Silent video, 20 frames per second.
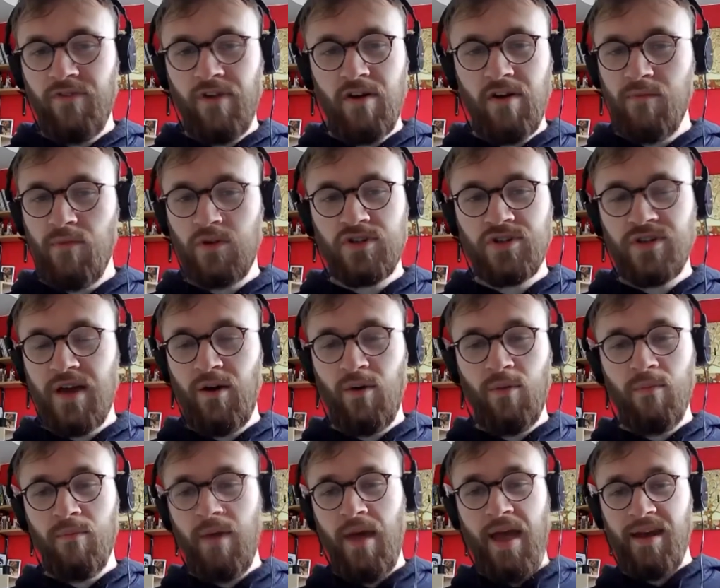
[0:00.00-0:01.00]
much doubt
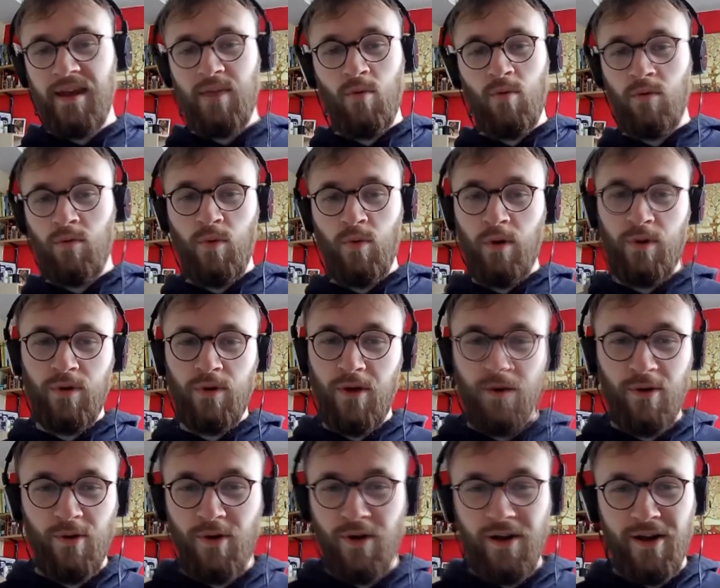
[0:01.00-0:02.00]
anyone will know
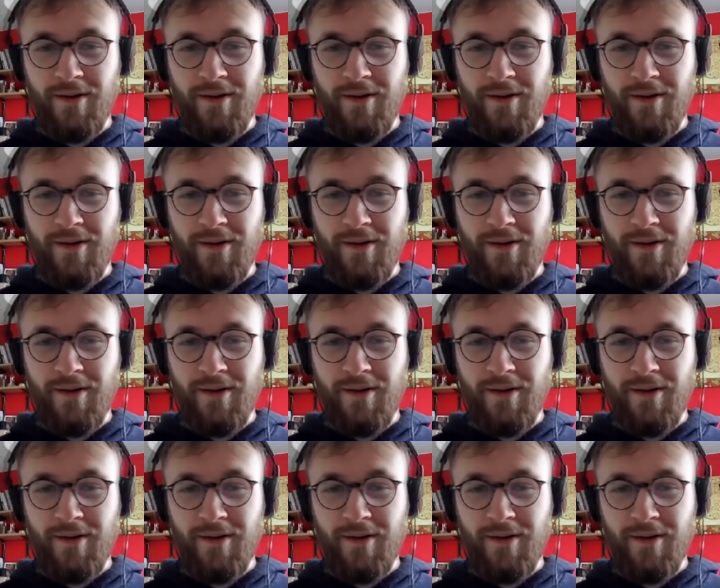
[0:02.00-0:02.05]
who I am.